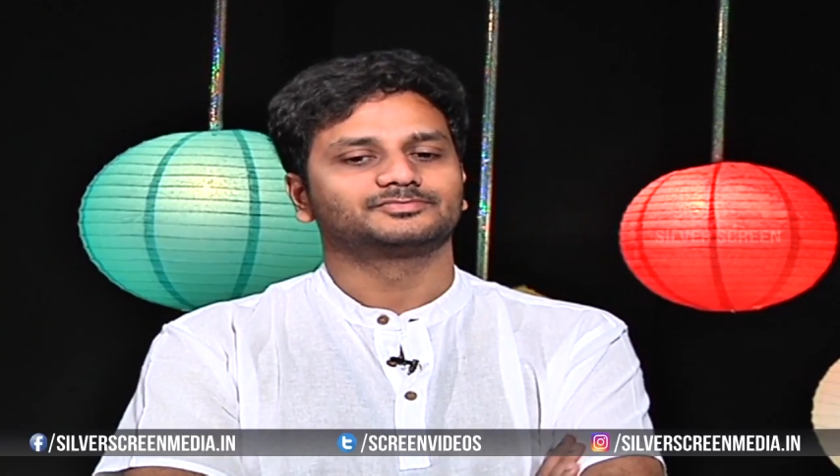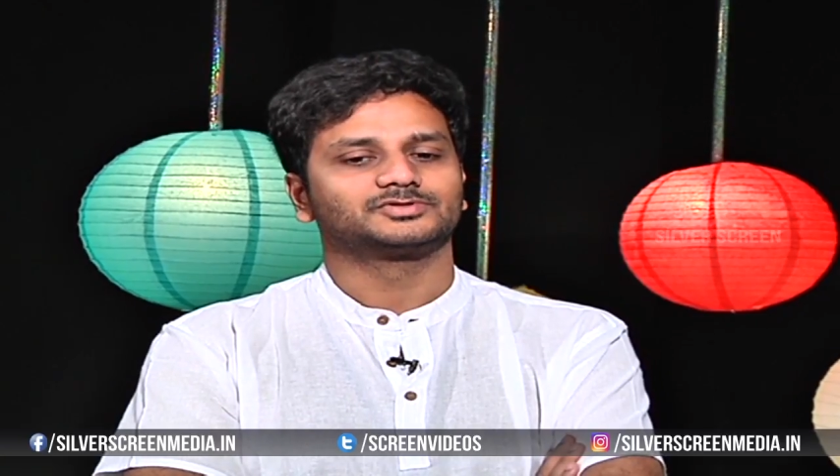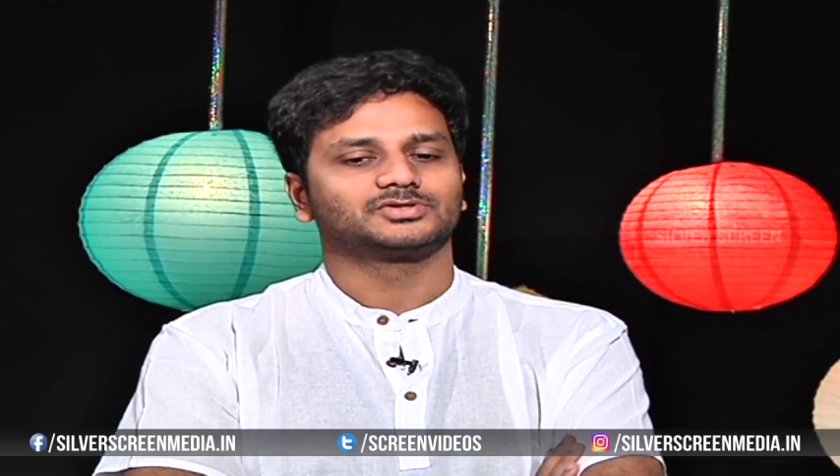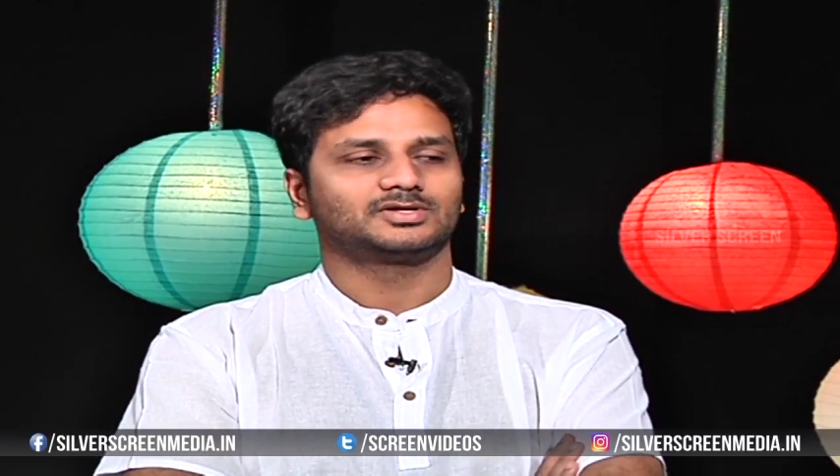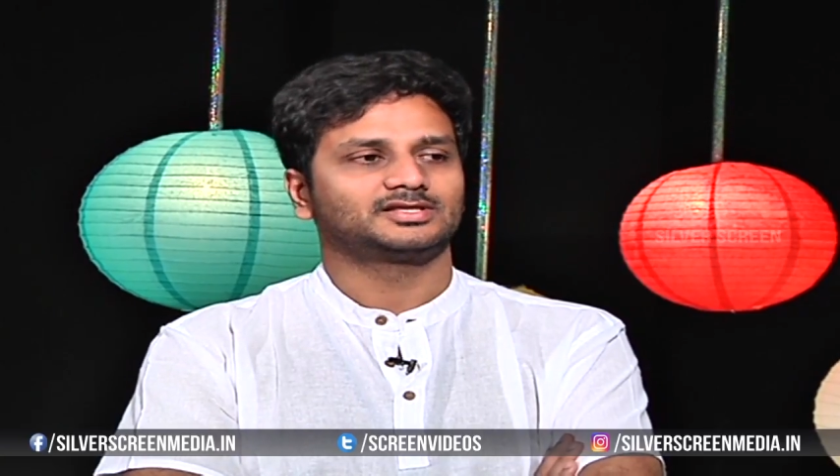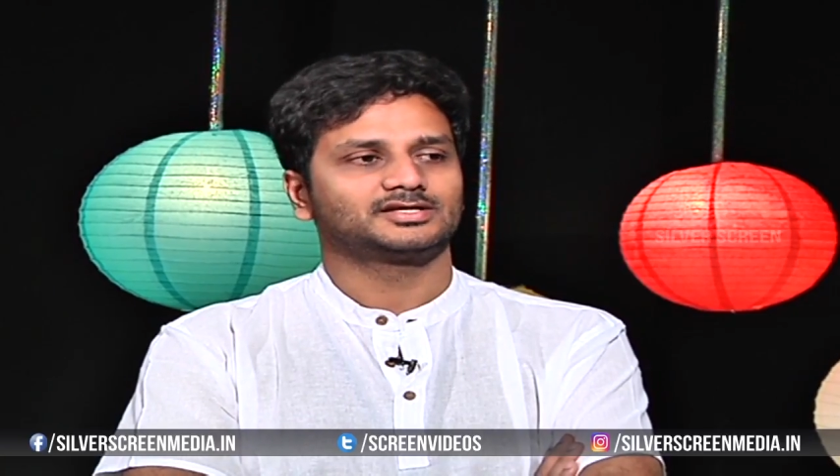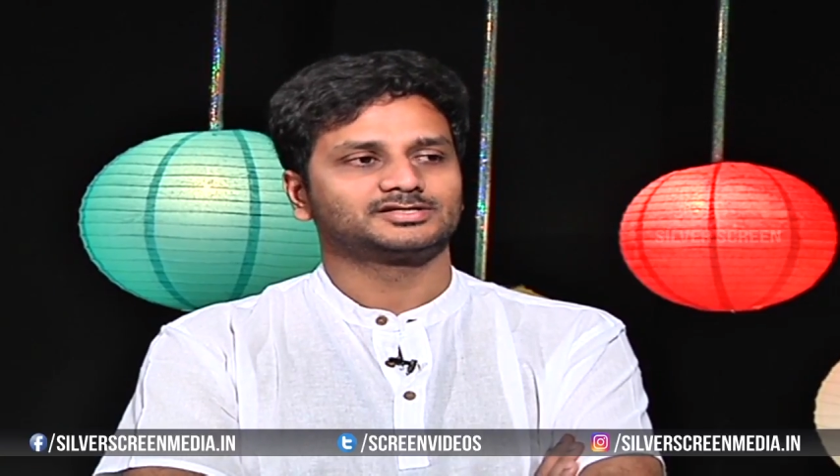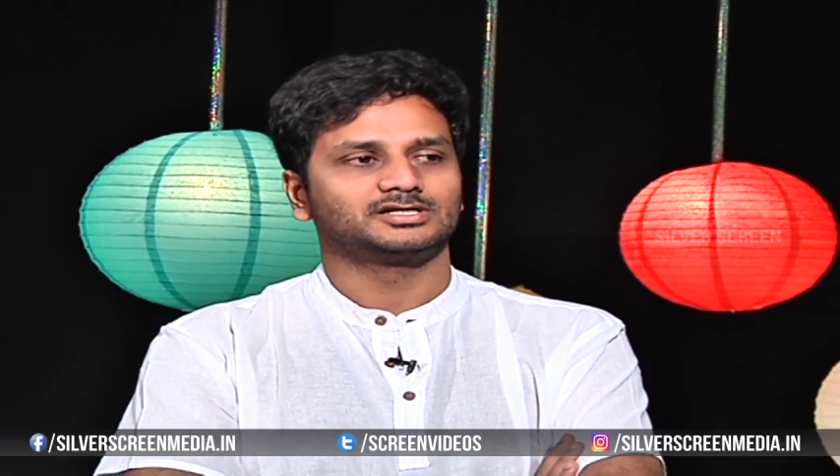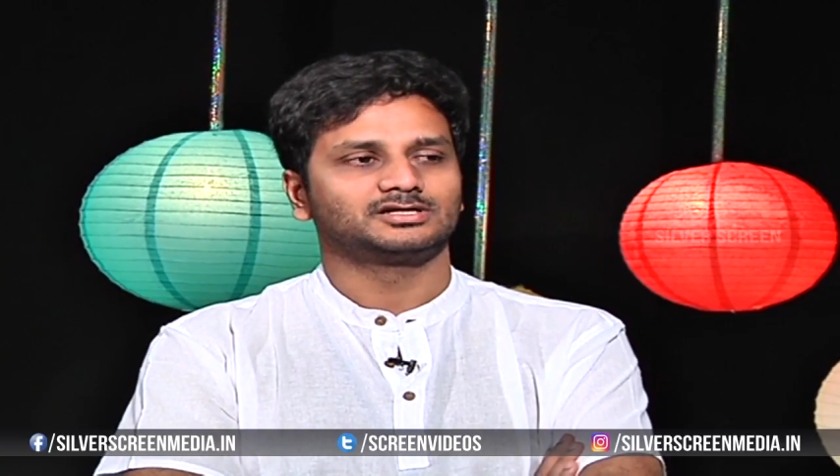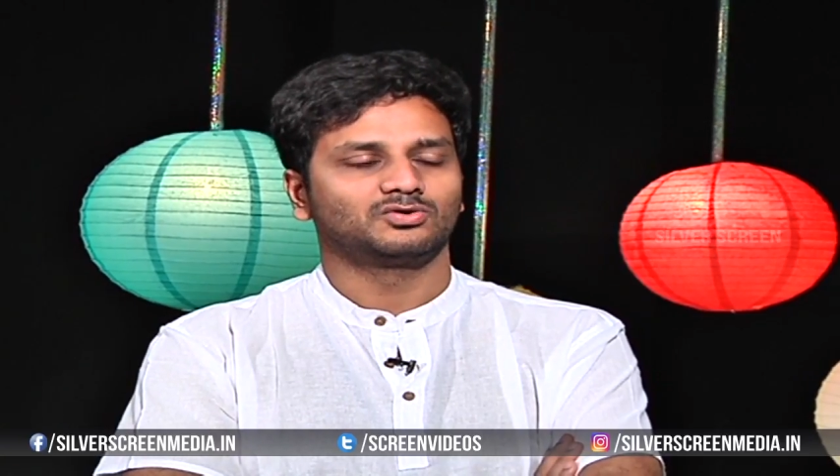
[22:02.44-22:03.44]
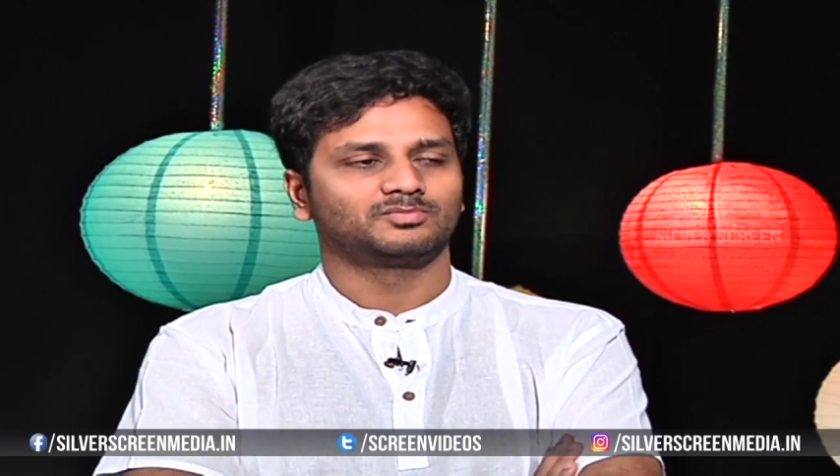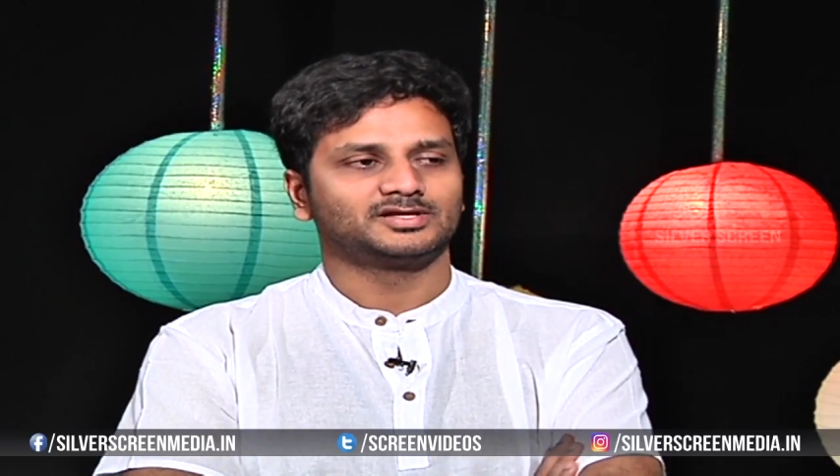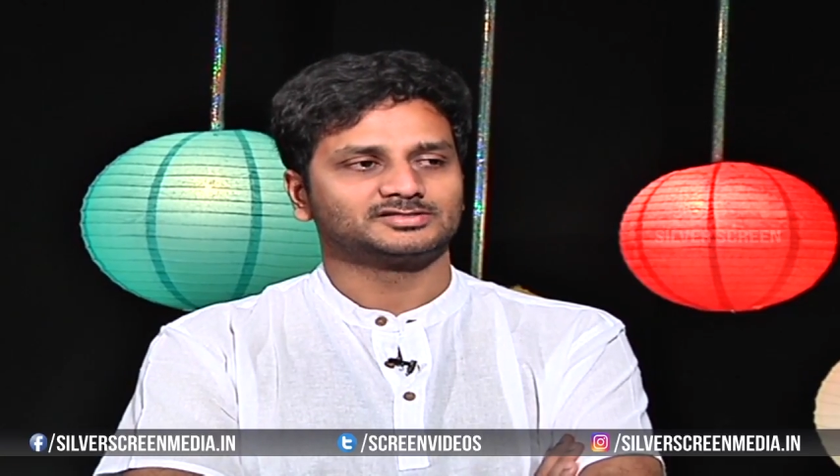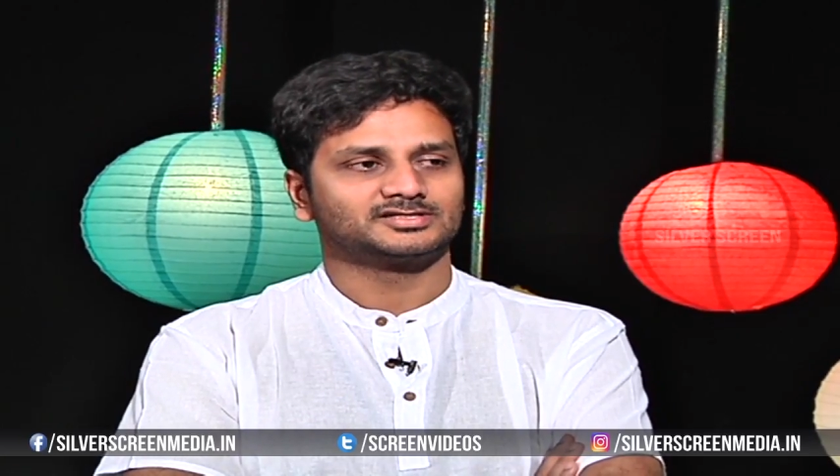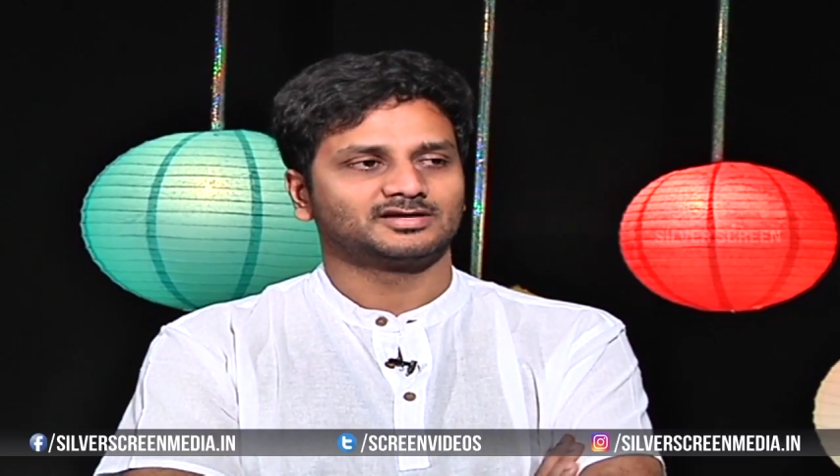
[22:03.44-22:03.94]
So I think she'll go
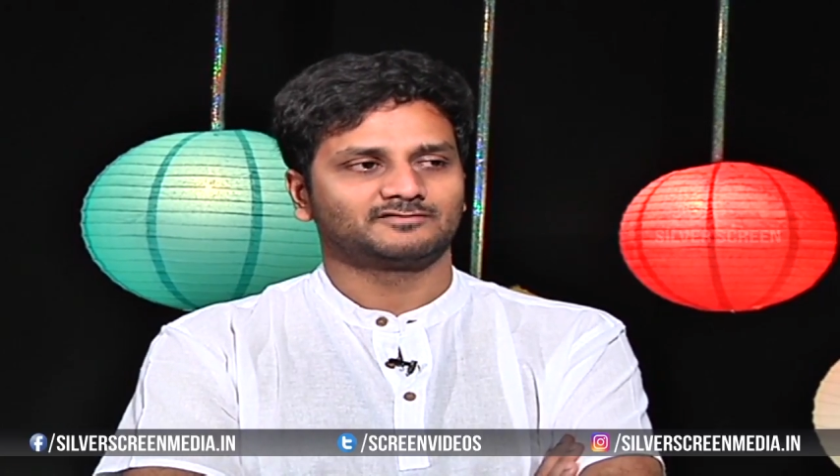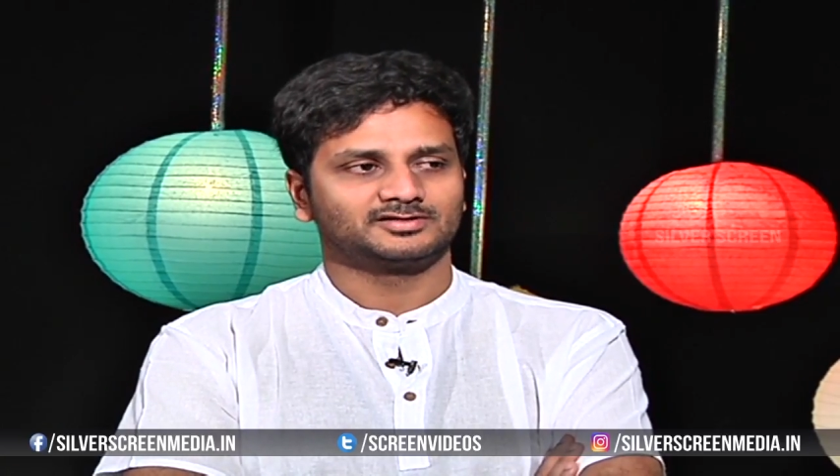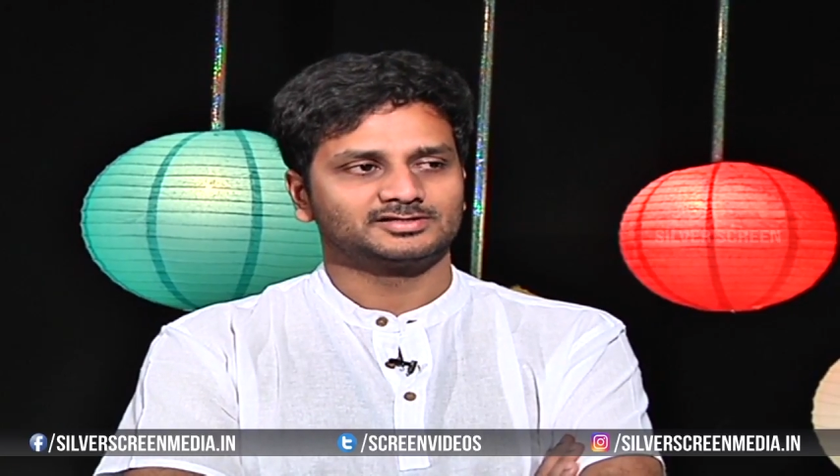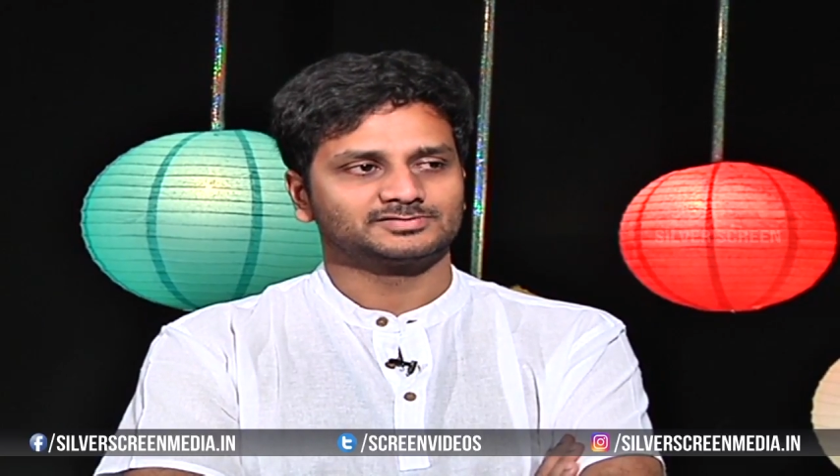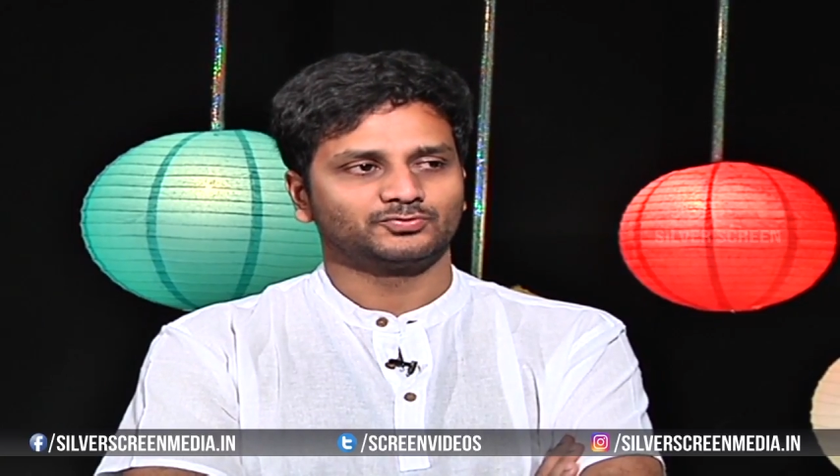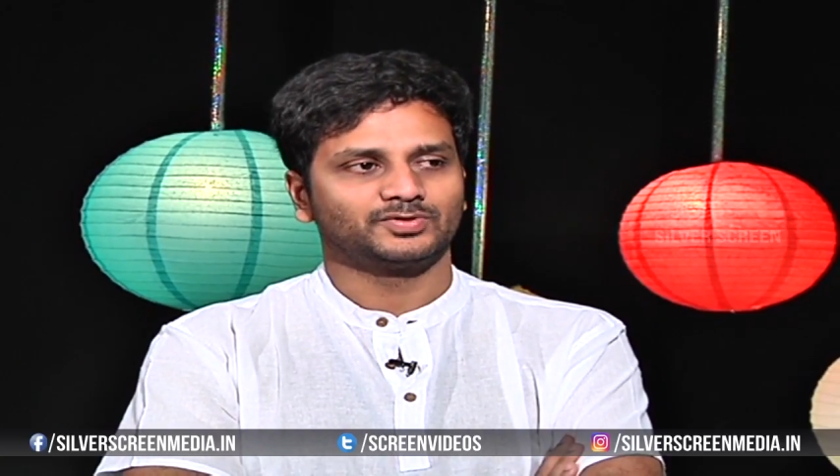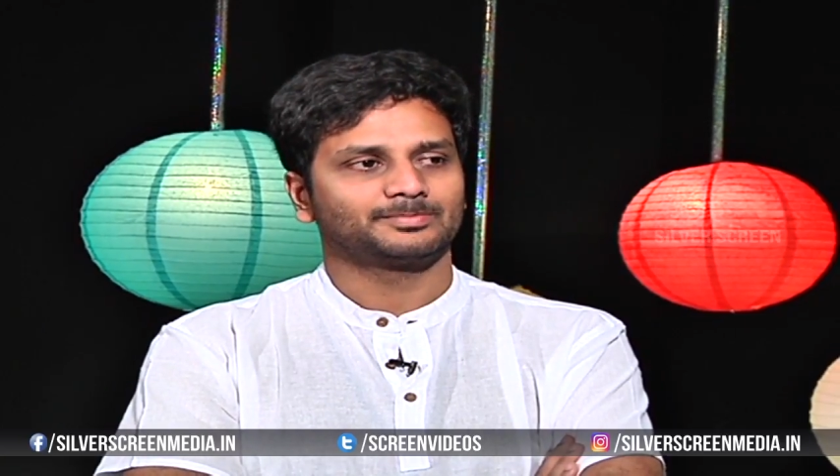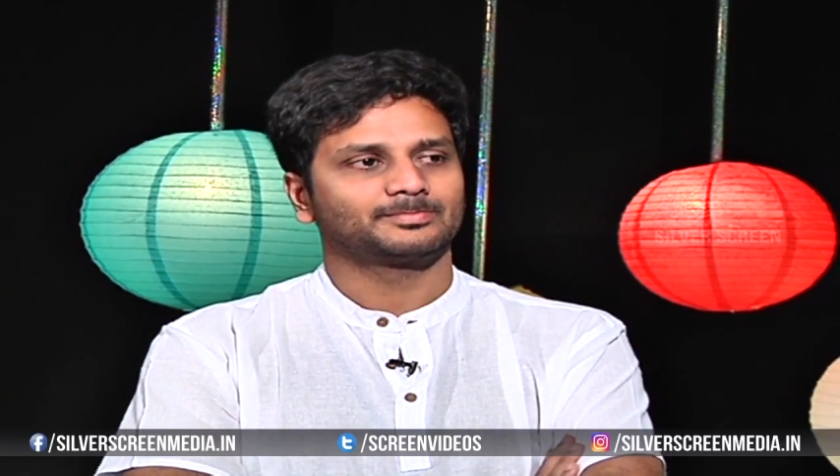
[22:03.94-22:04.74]
places after this movie.